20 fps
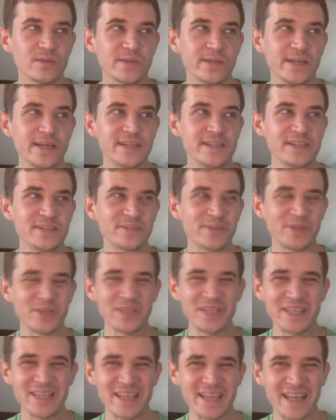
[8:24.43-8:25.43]
is it
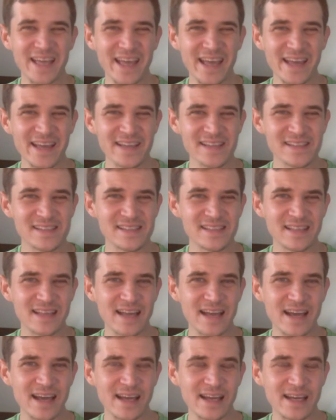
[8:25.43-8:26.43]
really the case
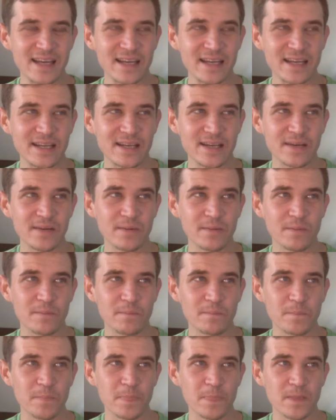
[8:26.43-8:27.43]
that
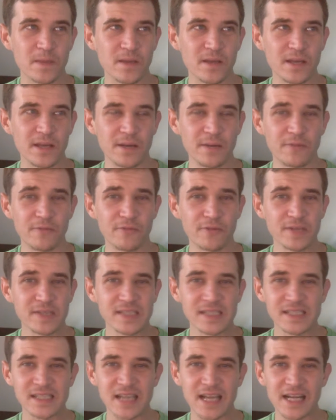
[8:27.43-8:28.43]
in a free
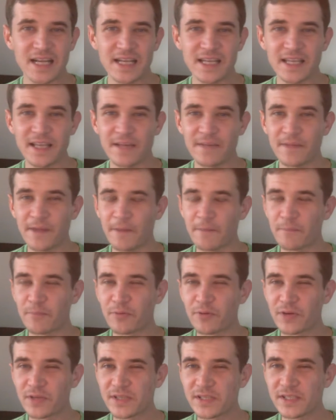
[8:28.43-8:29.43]
society that
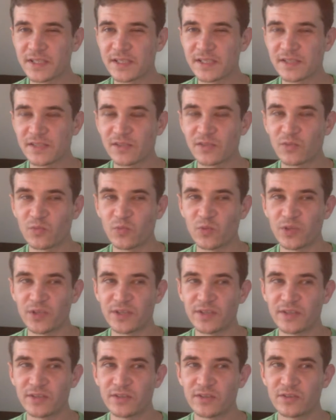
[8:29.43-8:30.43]
prisons
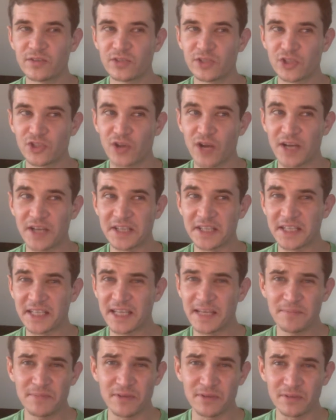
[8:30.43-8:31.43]
would try to
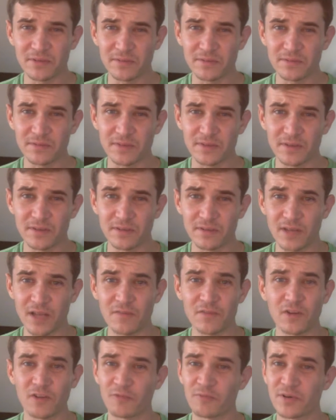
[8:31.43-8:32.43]
keep their
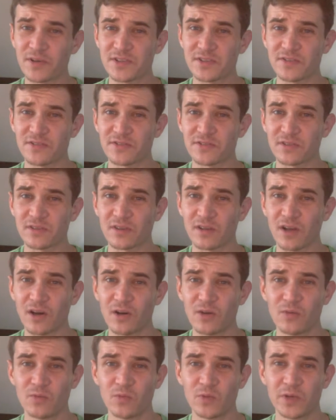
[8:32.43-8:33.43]
level of prisoners
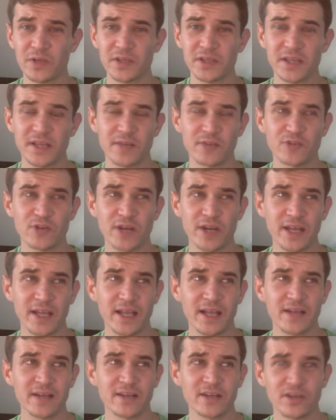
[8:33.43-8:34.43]
low? Wouldn't they try to
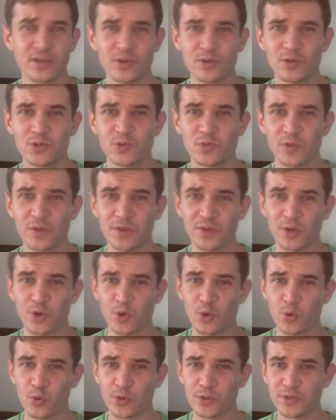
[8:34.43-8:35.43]
get in cahoots with the
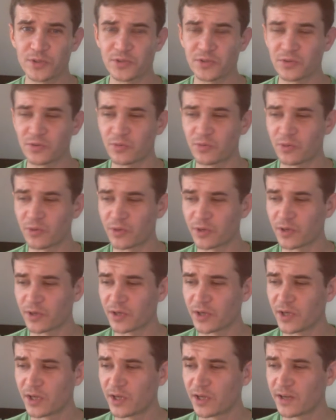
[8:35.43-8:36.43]
courts
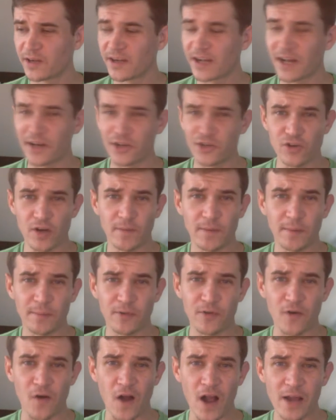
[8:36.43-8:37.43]
or kind of drum
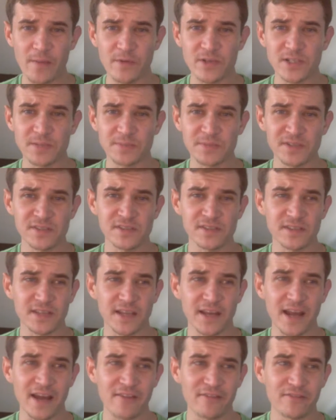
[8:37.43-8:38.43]
up crime or something so that
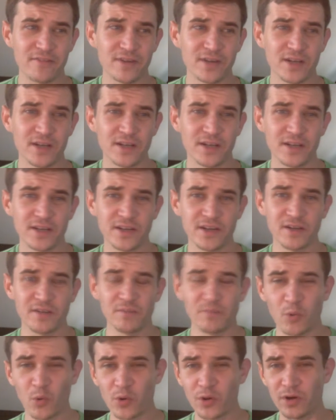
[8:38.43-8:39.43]
they'd have, you know,
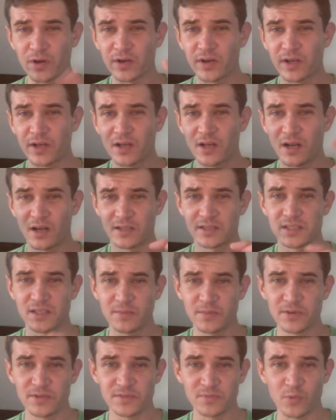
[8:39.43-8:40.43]
more
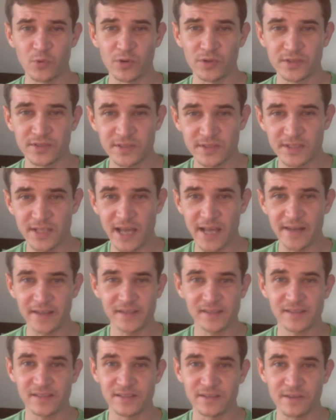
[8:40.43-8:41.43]
customers, more
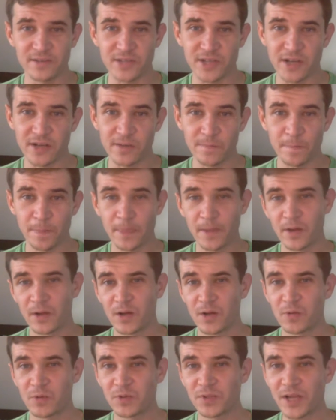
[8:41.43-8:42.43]
tenants in their jail?
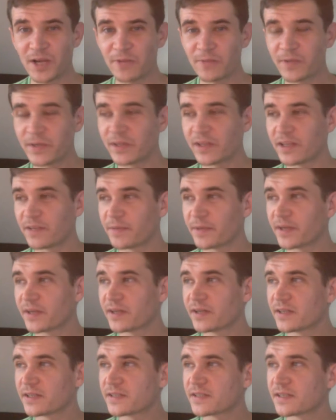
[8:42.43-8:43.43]
Well, not really,
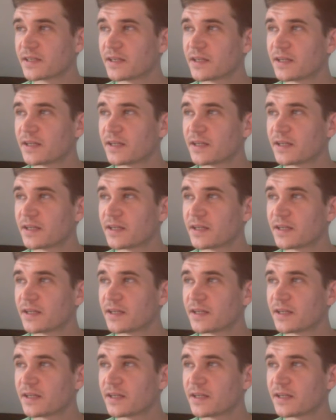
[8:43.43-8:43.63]
because